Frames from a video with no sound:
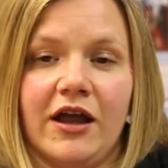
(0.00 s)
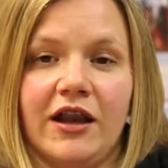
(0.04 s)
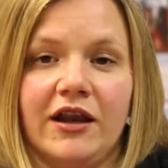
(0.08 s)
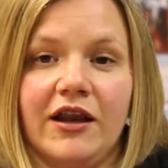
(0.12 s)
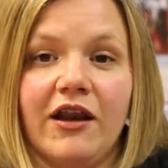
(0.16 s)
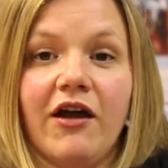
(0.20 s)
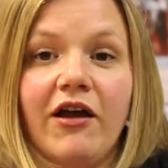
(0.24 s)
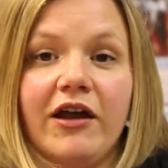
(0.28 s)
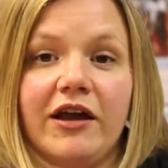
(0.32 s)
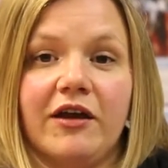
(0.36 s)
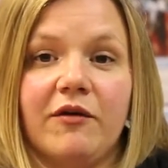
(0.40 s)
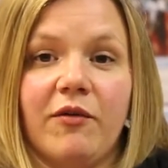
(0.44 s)

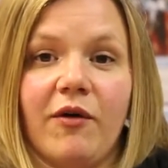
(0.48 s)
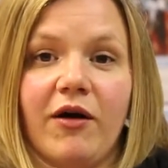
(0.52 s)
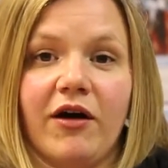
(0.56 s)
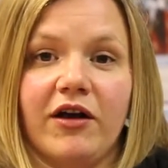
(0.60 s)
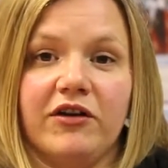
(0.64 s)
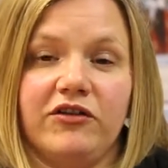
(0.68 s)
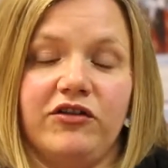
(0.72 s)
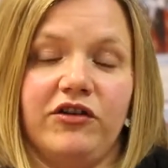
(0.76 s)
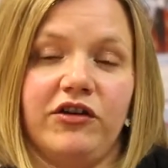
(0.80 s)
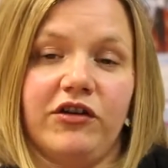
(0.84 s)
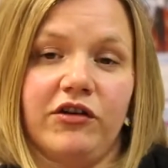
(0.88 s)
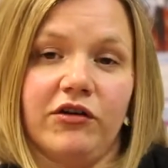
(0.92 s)

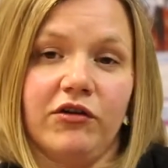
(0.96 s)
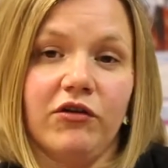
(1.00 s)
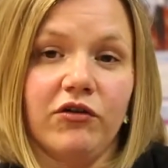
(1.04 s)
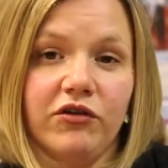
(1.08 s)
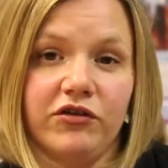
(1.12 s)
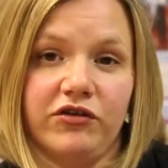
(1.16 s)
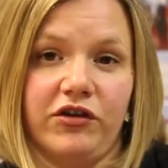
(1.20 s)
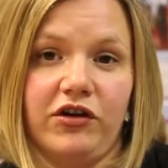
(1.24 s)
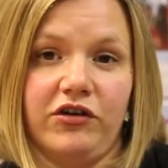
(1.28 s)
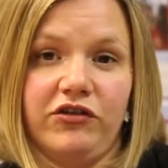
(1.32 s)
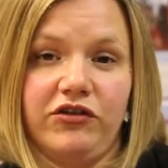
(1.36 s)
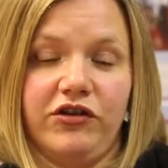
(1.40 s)
Likewise, you can
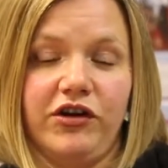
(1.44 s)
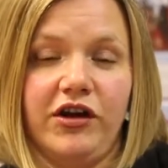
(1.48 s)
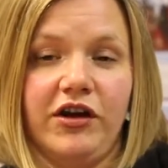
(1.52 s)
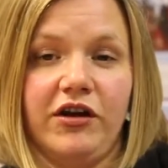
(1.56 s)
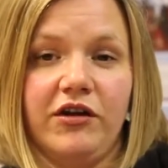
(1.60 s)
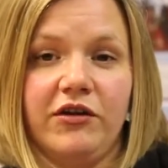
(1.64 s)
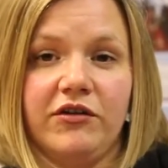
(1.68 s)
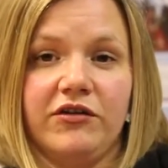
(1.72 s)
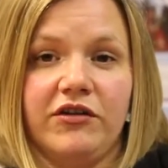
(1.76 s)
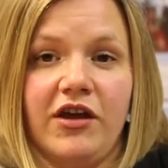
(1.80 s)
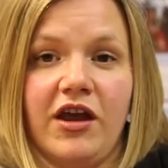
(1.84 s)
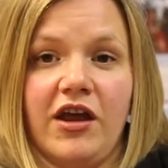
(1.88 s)
also
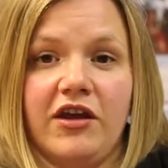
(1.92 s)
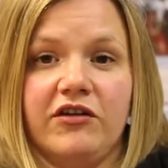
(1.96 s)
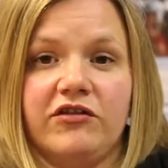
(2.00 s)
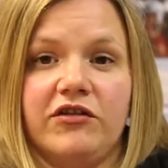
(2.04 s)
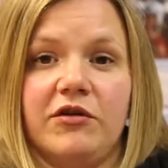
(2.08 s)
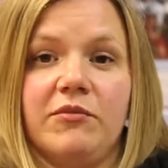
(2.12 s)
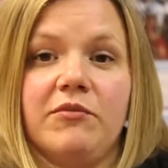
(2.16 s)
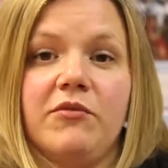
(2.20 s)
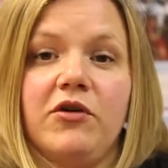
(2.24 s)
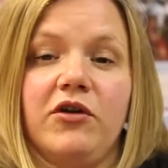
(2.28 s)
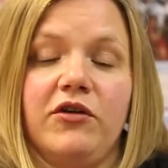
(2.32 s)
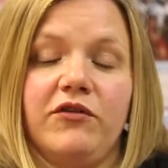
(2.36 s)
choose
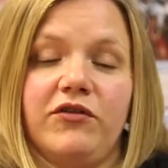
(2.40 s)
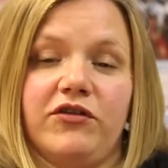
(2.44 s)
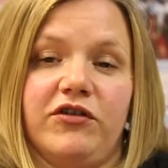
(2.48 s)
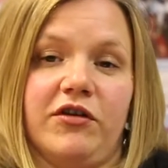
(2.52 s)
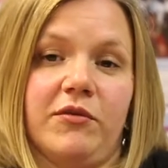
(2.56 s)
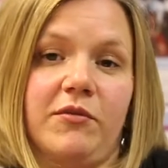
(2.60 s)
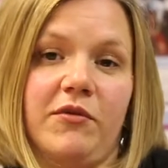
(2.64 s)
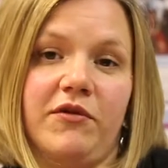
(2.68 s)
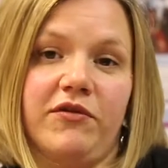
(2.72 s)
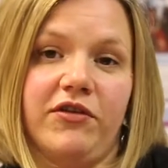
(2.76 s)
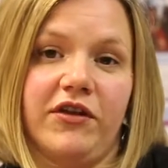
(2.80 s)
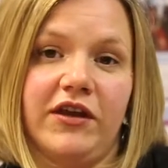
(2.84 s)
to move
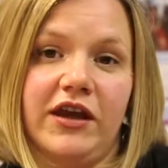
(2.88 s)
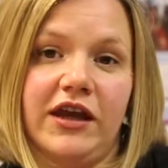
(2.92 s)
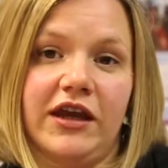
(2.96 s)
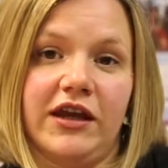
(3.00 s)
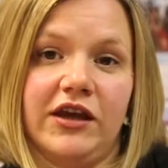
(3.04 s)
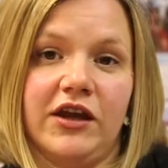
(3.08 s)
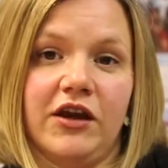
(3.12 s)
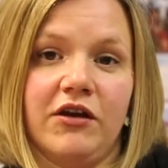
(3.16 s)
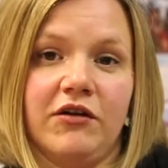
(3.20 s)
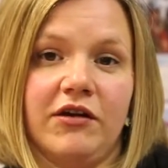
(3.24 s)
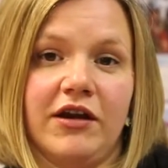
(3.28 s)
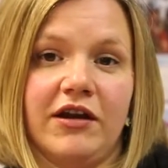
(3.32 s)
some of the
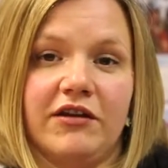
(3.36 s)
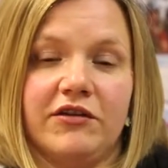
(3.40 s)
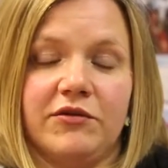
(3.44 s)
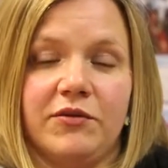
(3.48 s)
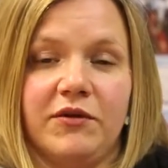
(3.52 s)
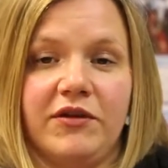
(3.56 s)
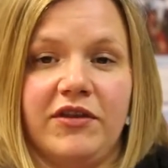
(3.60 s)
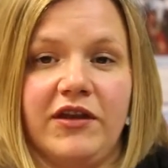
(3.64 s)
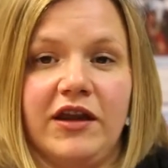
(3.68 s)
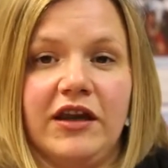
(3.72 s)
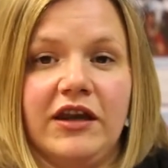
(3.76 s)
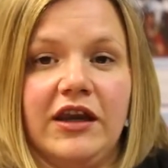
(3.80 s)
units
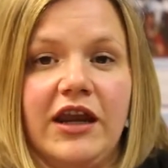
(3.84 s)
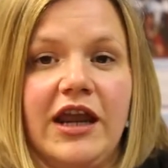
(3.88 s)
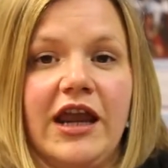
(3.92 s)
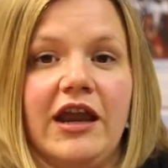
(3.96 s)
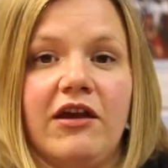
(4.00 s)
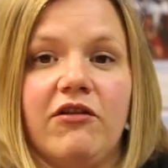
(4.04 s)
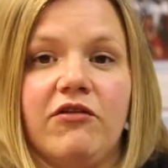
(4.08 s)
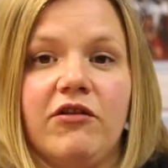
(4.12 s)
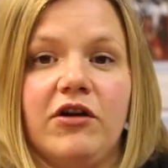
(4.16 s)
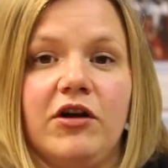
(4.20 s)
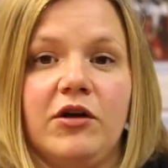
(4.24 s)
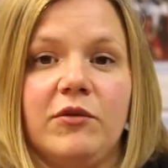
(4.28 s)
within year
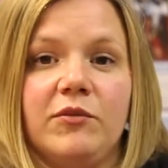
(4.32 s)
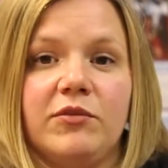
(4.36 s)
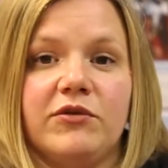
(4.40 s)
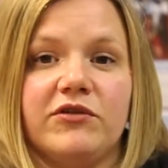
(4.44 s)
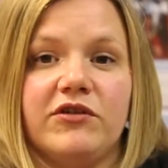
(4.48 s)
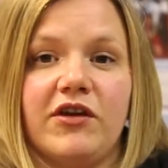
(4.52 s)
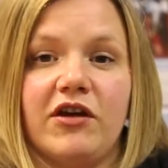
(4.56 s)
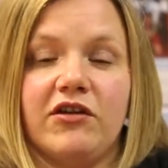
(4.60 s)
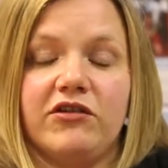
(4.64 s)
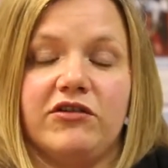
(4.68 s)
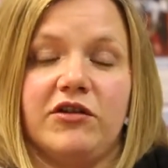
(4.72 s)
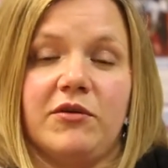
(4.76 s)
groups.
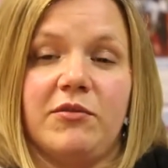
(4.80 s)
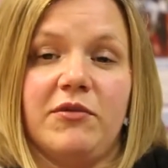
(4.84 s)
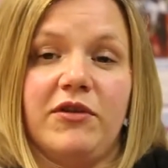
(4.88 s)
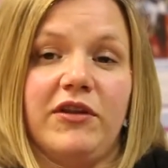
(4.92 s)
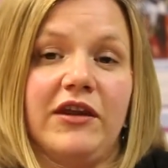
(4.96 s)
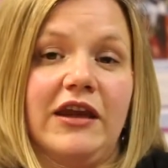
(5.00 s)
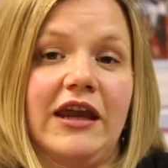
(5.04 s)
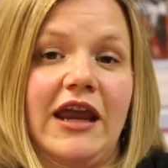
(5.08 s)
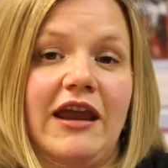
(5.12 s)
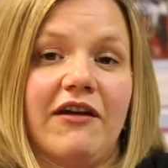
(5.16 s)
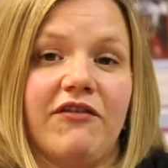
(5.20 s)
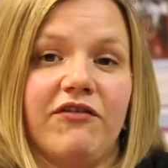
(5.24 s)
So some of
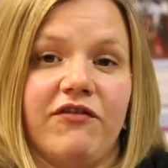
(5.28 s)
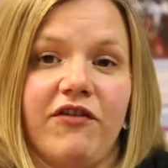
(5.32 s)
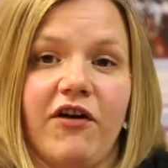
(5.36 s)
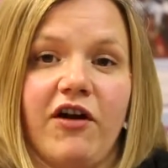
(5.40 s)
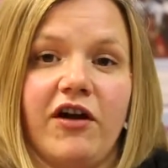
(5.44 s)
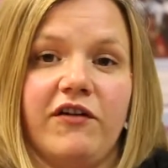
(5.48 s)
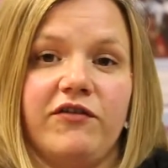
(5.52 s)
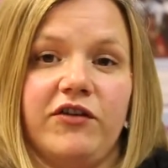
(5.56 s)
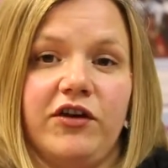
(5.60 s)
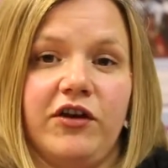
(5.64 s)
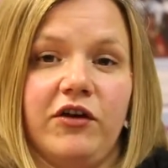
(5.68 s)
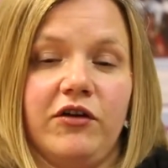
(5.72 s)
the year
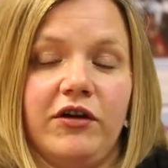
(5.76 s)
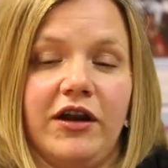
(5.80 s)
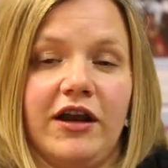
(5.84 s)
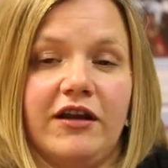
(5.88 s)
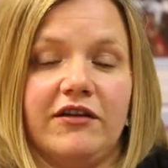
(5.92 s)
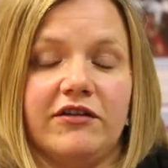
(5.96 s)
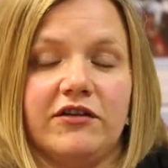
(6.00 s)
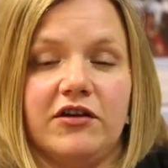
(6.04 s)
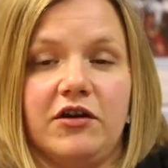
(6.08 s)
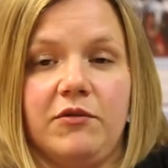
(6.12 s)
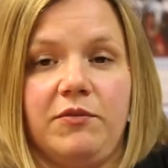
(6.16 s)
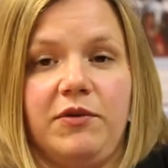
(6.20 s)
5
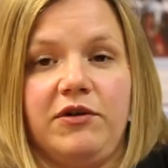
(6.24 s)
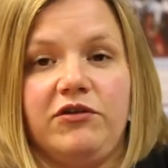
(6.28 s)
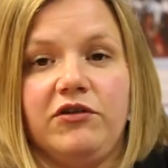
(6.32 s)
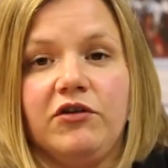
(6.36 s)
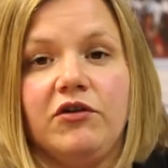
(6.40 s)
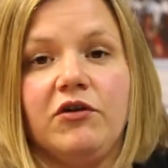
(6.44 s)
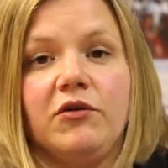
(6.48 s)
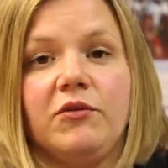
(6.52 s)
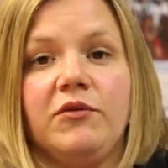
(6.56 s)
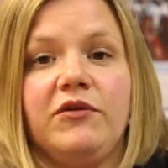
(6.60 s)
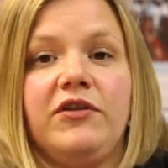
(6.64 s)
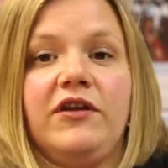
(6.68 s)
units could be
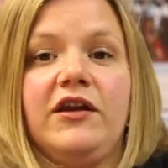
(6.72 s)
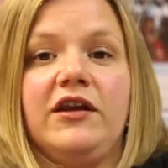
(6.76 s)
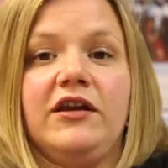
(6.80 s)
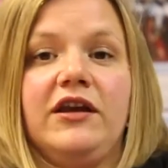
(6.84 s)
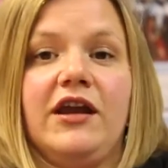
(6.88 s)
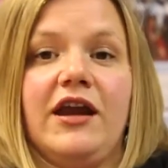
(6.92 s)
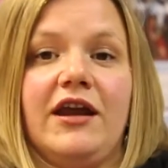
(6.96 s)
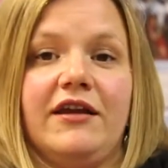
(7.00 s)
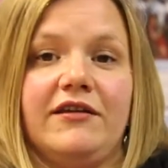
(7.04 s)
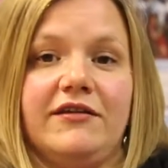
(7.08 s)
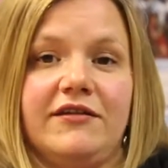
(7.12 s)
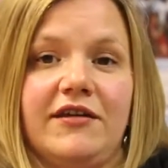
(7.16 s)
taught within
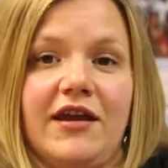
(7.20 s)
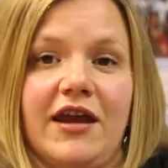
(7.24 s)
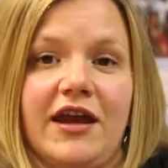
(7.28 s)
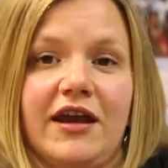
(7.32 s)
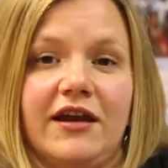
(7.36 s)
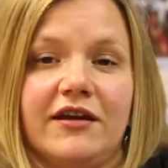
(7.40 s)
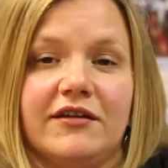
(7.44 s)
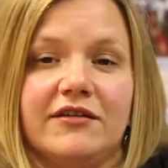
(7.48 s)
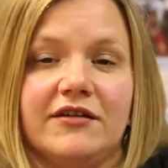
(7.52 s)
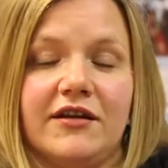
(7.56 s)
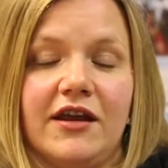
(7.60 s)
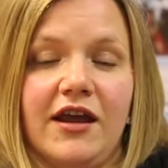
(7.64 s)
year
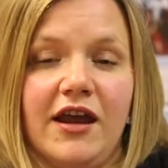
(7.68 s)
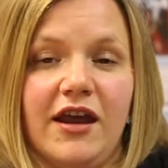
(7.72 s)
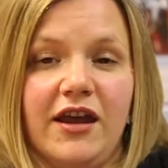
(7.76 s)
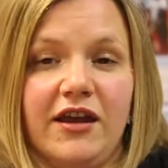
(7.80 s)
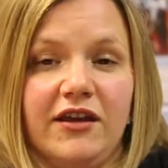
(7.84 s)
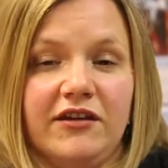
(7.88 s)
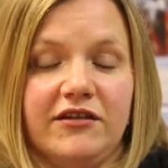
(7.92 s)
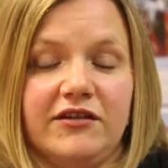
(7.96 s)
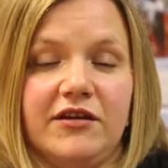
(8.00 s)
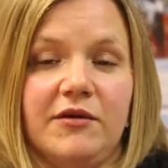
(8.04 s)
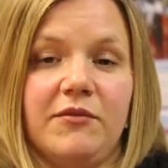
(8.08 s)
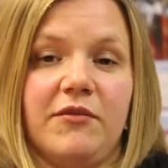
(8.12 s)
6,
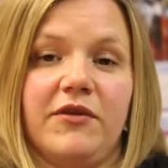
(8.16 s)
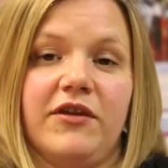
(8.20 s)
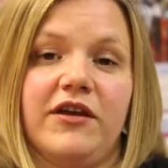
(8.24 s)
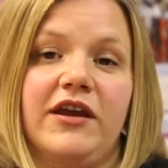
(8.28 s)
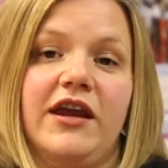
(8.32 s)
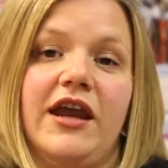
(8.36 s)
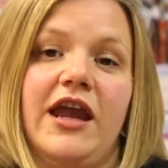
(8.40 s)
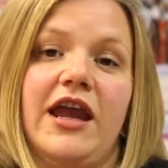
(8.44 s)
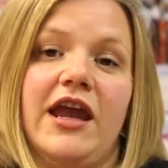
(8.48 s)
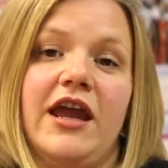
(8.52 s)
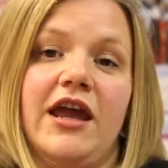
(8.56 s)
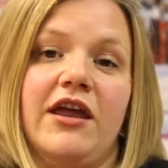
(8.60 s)
some of the
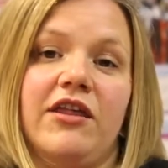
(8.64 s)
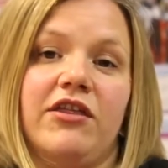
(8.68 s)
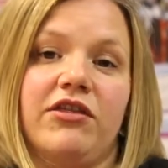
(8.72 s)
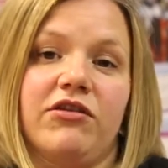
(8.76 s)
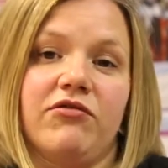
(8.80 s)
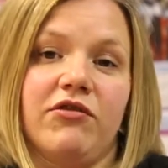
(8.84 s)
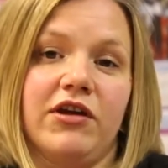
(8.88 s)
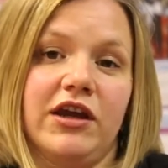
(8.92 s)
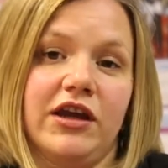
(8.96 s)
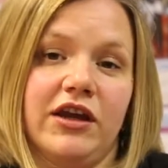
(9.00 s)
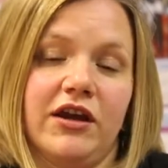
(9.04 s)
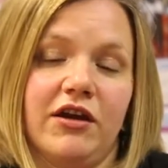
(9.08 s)
year
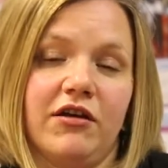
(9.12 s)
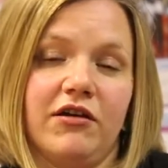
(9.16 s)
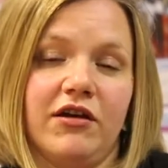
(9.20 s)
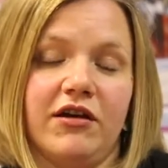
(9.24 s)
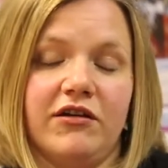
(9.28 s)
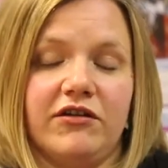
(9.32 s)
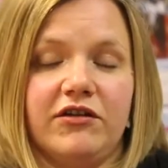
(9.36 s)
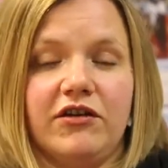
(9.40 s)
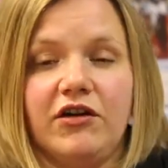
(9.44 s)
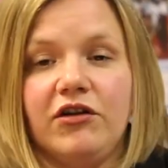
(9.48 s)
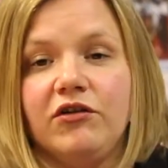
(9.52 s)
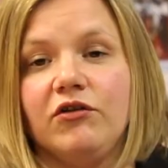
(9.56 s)
3
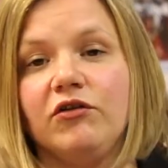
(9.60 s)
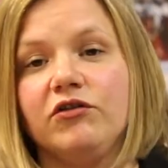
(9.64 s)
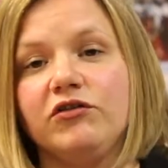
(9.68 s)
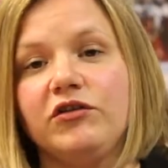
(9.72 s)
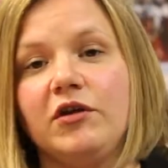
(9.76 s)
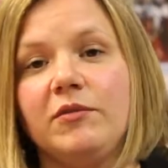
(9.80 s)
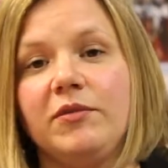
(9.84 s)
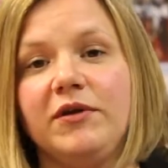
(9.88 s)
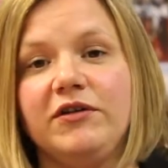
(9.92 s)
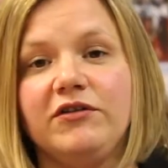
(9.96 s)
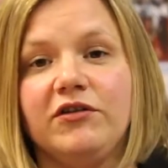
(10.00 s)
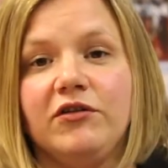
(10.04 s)
units could
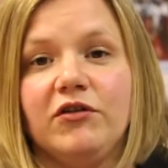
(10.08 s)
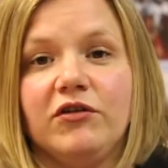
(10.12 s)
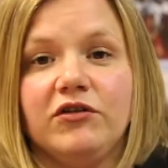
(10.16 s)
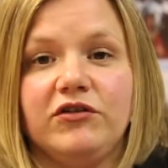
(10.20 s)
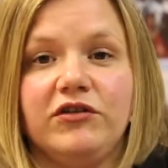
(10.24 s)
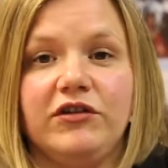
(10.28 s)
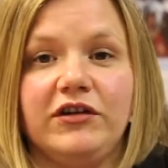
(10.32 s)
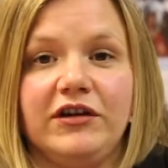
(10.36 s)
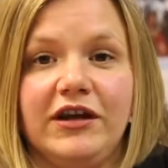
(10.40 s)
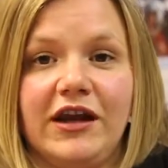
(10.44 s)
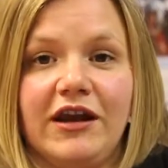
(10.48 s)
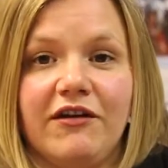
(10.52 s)
also be
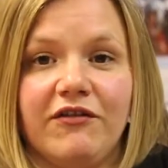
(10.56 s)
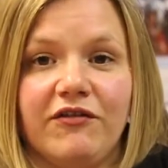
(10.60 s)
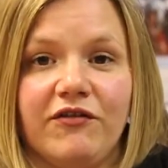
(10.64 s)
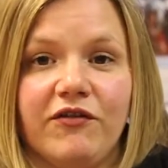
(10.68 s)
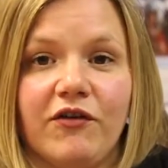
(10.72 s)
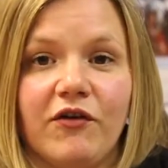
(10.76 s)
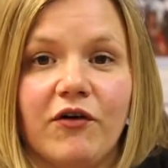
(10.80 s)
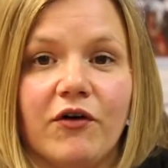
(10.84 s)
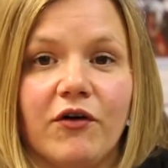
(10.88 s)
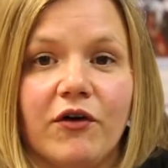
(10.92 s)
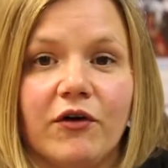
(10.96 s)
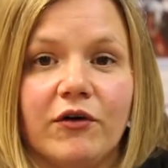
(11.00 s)
taught in year
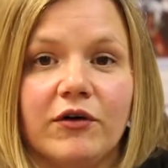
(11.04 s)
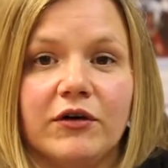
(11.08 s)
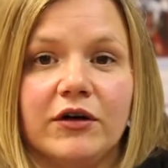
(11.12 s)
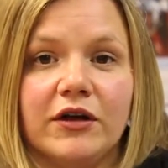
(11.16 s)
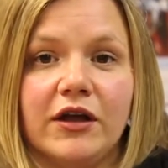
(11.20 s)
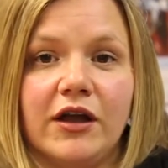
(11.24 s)
4.